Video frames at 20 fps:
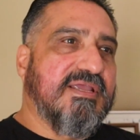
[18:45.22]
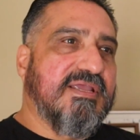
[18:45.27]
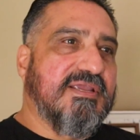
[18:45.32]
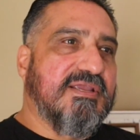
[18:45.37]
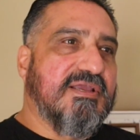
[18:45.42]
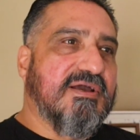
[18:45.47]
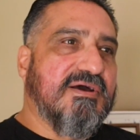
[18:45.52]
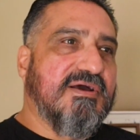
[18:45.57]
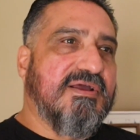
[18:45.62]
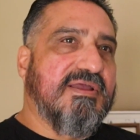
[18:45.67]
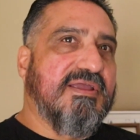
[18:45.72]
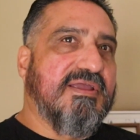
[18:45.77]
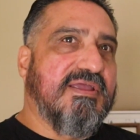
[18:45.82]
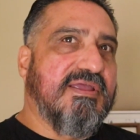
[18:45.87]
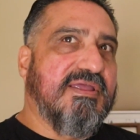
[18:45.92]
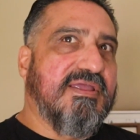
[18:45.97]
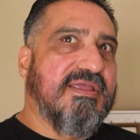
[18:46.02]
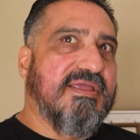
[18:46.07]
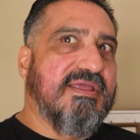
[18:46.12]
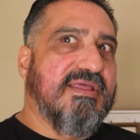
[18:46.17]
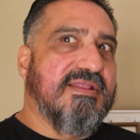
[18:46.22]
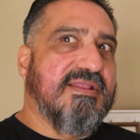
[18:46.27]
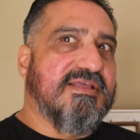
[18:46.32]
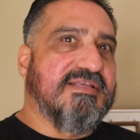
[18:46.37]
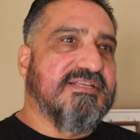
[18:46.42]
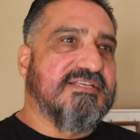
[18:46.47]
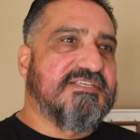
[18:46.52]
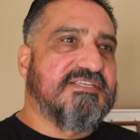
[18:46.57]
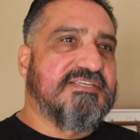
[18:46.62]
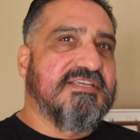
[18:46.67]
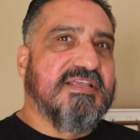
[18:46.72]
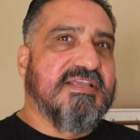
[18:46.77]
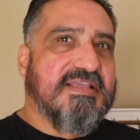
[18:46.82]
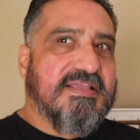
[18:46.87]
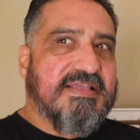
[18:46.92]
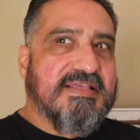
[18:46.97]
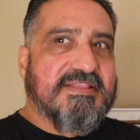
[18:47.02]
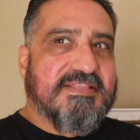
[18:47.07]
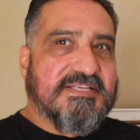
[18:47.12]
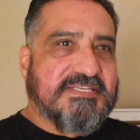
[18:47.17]
the
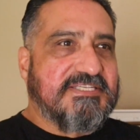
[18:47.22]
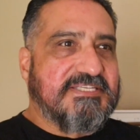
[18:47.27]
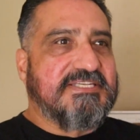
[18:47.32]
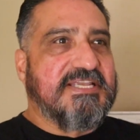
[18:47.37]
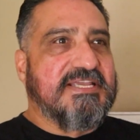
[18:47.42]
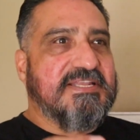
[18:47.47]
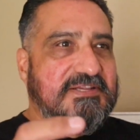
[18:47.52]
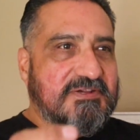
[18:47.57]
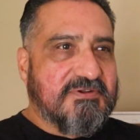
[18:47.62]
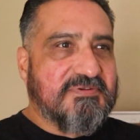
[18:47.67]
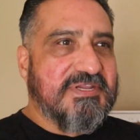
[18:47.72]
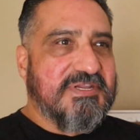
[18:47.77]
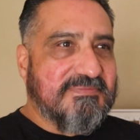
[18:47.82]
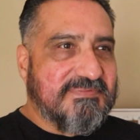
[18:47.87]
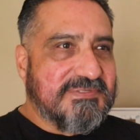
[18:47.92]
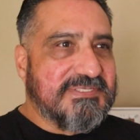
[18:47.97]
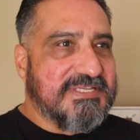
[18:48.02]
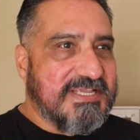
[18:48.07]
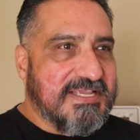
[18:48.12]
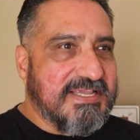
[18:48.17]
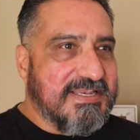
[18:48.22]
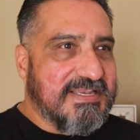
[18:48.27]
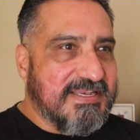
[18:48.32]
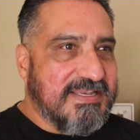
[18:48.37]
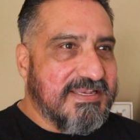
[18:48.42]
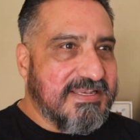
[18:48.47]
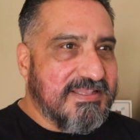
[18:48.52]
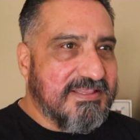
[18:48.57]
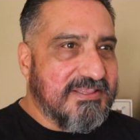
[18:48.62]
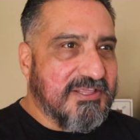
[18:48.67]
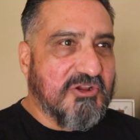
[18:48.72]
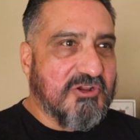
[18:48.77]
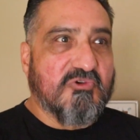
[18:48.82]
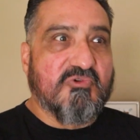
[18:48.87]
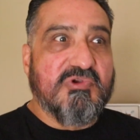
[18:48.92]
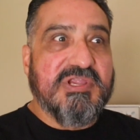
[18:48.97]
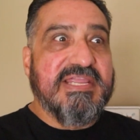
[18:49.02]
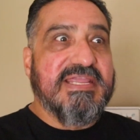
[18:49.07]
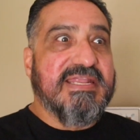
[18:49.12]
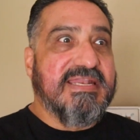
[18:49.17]
sin creeps in, the
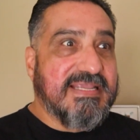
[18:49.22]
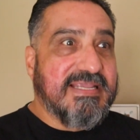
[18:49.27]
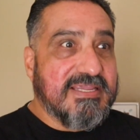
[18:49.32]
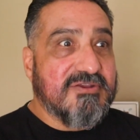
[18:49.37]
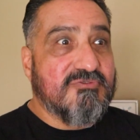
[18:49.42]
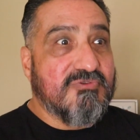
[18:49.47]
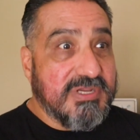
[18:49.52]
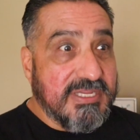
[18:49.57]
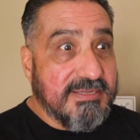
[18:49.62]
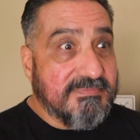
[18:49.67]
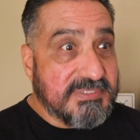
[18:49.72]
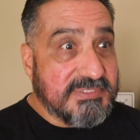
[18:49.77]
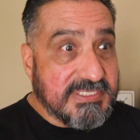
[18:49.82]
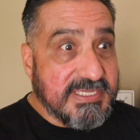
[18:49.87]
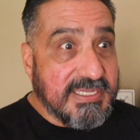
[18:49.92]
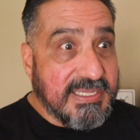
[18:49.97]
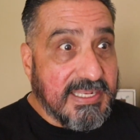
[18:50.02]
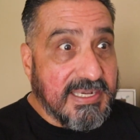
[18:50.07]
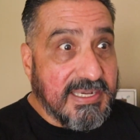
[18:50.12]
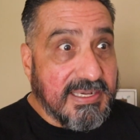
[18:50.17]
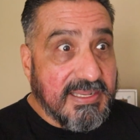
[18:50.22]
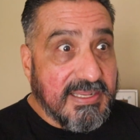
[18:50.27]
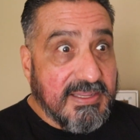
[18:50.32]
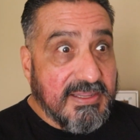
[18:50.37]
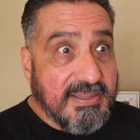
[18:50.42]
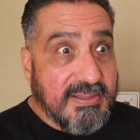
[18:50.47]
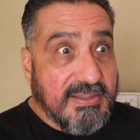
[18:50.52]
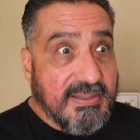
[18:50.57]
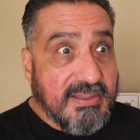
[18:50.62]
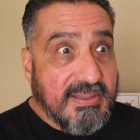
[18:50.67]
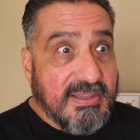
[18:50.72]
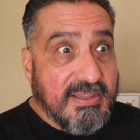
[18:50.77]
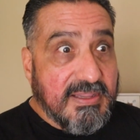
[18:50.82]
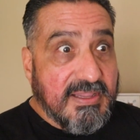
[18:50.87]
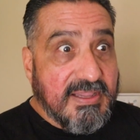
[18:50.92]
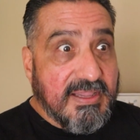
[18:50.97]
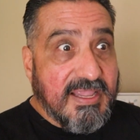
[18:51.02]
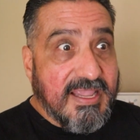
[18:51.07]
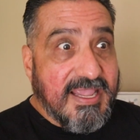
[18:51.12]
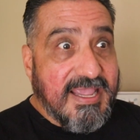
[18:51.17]
greed creeps in,
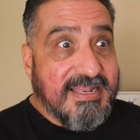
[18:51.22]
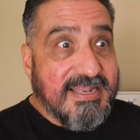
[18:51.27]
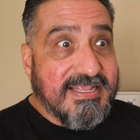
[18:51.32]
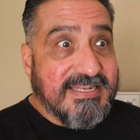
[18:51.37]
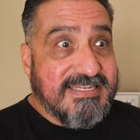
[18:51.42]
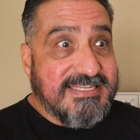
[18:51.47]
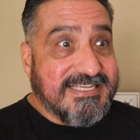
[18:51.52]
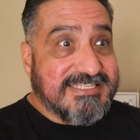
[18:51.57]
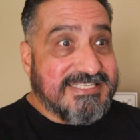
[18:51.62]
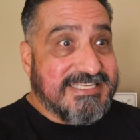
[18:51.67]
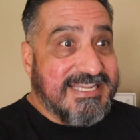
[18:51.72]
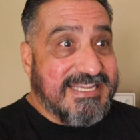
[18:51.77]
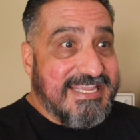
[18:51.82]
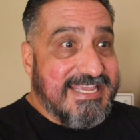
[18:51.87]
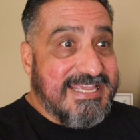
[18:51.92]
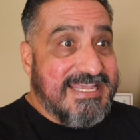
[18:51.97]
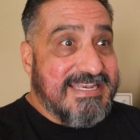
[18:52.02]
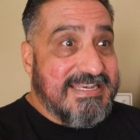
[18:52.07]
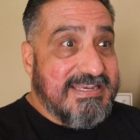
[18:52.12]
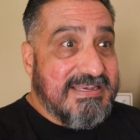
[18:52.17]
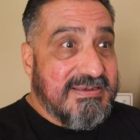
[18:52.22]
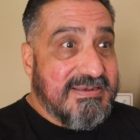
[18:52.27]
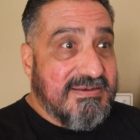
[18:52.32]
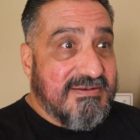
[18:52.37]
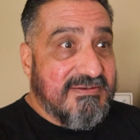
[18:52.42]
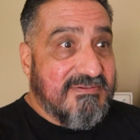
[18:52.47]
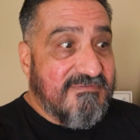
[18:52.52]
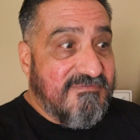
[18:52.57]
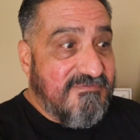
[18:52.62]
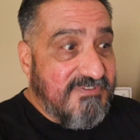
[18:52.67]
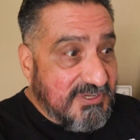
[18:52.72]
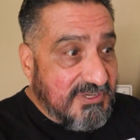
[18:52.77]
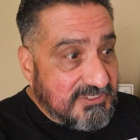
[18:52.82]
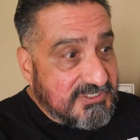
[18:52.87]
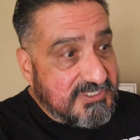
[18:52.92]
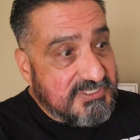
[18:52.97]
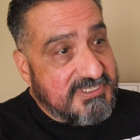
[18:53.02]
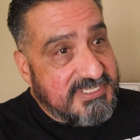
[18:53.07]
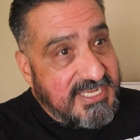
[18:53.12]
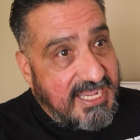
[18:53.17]
and it doesn't get
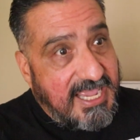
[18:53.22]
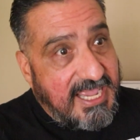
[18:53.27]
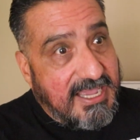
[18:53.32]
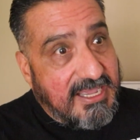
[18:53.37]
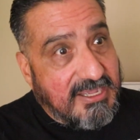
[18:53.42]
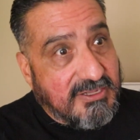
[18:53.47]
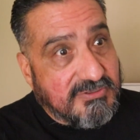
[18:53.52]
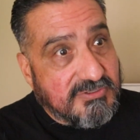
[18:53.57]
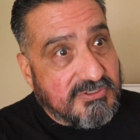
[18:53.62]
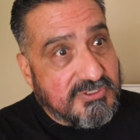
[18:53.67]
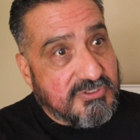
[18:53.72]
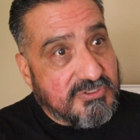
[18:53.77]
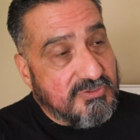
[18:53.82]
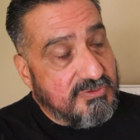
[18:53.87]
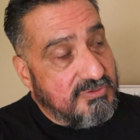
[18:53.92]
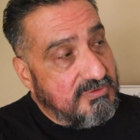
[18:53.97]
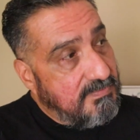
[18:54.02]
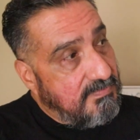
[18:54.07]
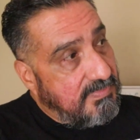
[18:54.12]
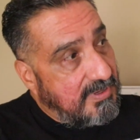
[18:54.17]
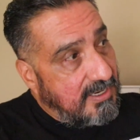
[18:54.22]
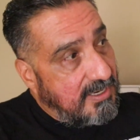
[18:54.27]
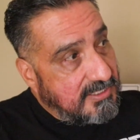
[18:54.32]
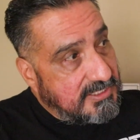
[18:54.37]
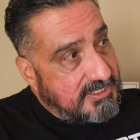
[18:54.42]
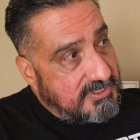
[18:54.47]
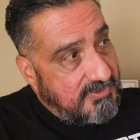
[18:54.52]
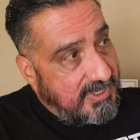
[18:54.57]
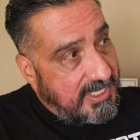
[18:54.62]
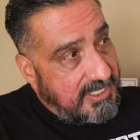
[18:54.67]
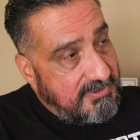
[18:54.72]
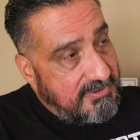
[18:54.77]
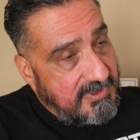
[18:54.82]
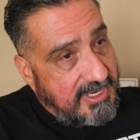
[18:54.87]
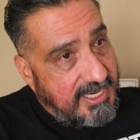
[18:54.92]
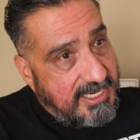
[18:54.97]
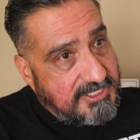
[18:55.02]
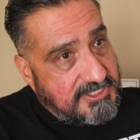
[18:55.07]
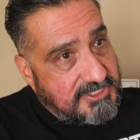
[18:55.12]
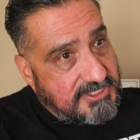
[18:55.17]
filtered down to parks and
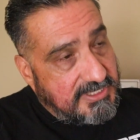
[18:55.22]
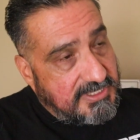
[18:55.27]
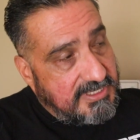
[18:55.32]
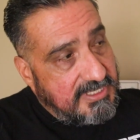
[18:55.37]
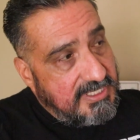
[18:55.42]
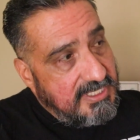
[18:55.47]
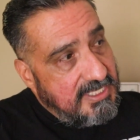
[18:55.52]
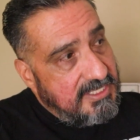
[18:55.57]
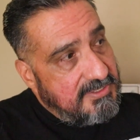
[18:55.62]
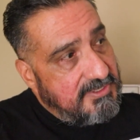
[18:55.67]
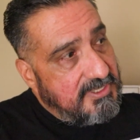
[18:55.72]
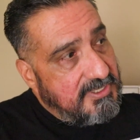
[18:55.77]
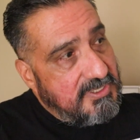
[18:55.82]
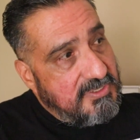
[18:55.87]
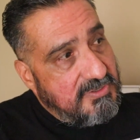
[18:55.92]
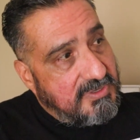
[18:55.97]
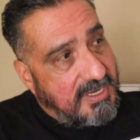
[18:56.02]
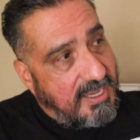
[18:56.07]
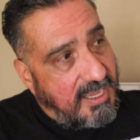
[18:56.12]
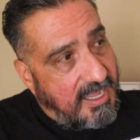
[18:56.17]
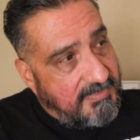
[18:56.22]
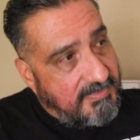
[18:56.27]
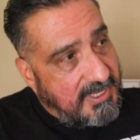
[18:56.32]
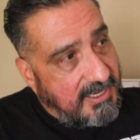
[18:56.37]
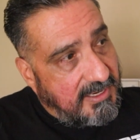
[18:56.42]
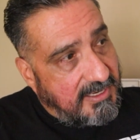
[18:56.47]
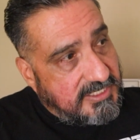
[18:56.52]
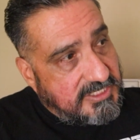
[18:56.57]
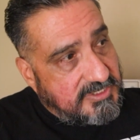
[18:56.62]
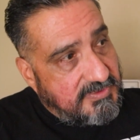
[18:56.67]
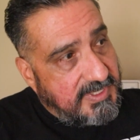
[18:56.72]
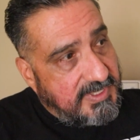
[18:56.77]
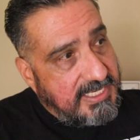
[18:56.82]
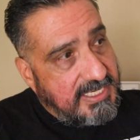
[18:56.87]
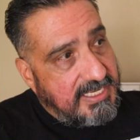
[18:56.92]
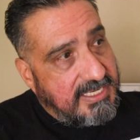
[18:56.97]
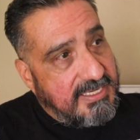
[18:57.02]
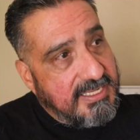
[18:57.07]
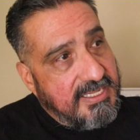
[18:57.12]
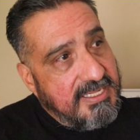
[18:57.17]
recreation, the new cop cars we
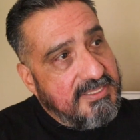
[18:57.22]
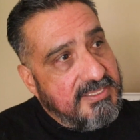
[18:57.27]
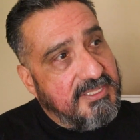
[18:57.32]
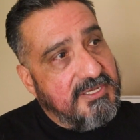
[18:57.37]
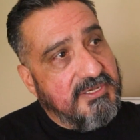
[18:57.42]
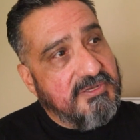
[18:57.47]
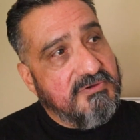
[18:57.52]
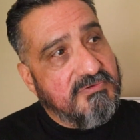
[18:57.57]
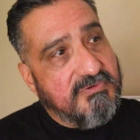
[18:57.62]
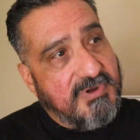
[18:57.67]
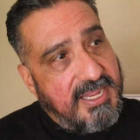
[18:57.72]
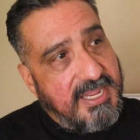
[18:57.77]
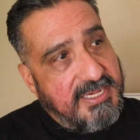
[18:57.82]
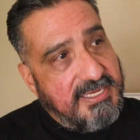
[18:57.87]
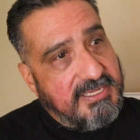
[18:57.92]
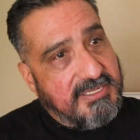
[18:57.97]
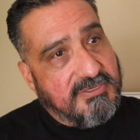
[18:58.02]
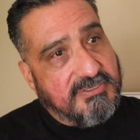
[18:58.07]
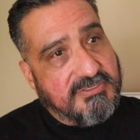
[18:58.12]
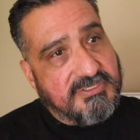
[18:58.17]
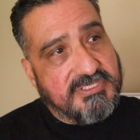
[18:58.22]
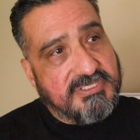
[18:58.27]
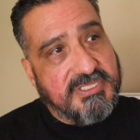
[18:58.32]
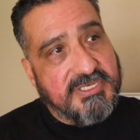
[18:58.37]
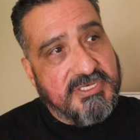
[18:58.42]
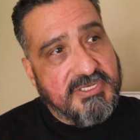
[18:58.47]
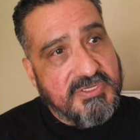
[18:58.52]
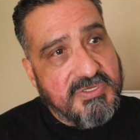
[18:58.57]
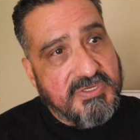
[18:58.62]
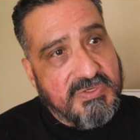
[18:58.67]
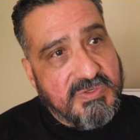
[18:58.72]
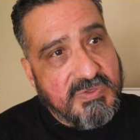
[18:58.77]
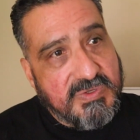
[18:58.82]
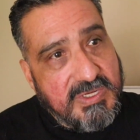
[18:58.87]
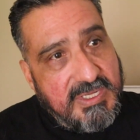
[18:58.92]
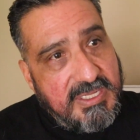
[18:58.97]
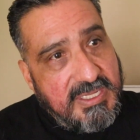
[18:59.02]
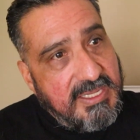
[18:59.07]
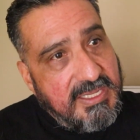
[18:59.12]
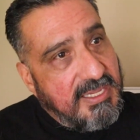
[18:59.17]
need, the new radios, the
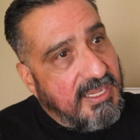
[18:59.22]
new